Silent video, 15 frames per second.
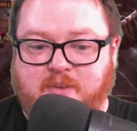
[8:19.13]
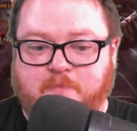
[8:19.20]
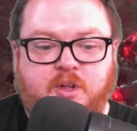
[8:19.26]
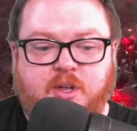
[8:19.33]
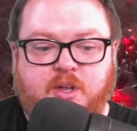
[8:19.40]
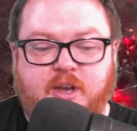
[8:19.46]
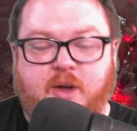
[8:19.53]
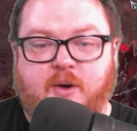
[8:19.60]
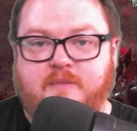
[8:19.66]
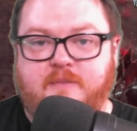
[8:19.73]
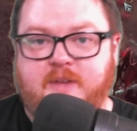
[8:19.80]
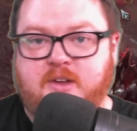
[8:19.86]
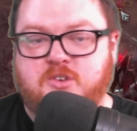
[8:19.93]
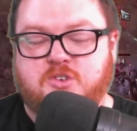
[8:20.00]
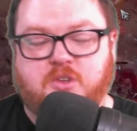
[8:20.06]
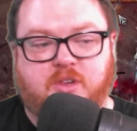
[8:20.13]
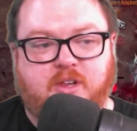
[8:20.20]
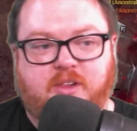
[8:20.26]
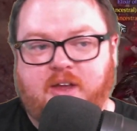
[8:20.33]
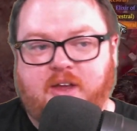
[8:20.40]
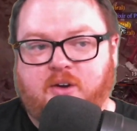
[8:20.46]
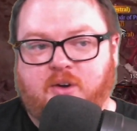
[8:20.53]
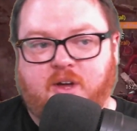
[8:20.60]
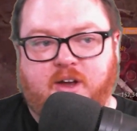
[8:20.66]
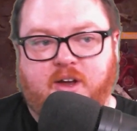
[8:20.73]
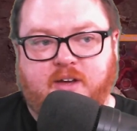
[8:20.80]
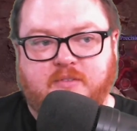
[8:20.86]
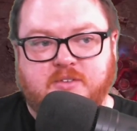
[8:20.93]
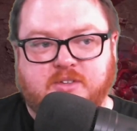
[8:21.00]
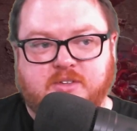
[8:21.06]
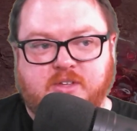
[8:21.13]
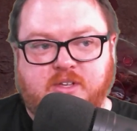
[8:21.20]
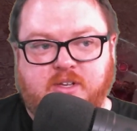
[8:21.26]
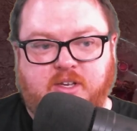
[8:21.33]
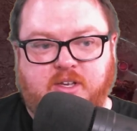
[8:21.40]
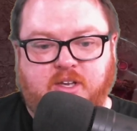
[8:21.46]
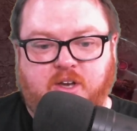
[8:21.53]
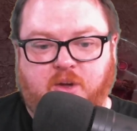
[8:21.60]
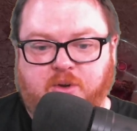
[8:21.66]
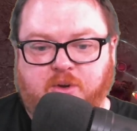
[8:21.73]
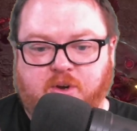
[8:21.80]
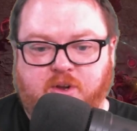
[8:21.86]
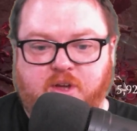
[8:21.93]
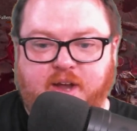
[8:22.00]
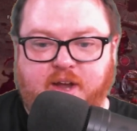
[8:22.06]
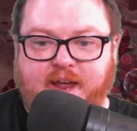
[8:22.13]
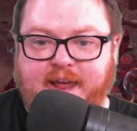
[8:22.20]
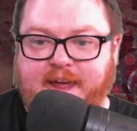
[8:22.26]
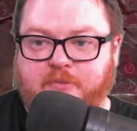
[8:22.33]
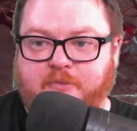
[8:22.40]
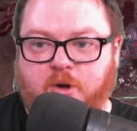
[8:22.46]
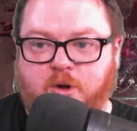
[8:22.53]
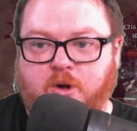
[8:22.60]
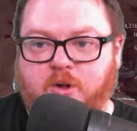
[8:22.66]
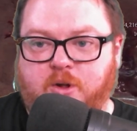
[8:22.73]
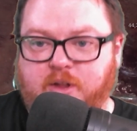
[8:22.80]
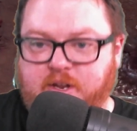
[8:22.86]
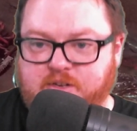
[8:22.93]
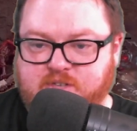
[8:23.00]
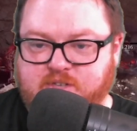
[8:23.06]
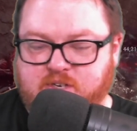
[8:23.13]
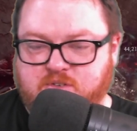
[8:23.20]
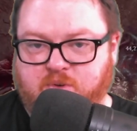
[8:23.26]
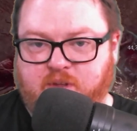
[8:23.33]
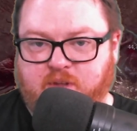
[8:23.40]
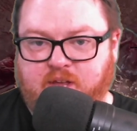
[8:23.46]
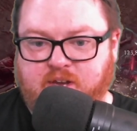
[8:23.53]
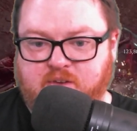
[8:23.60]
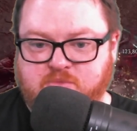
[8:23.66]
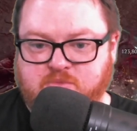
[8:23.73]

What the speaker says: Now, eventually later on, obviously, you're going to have all ancestral items.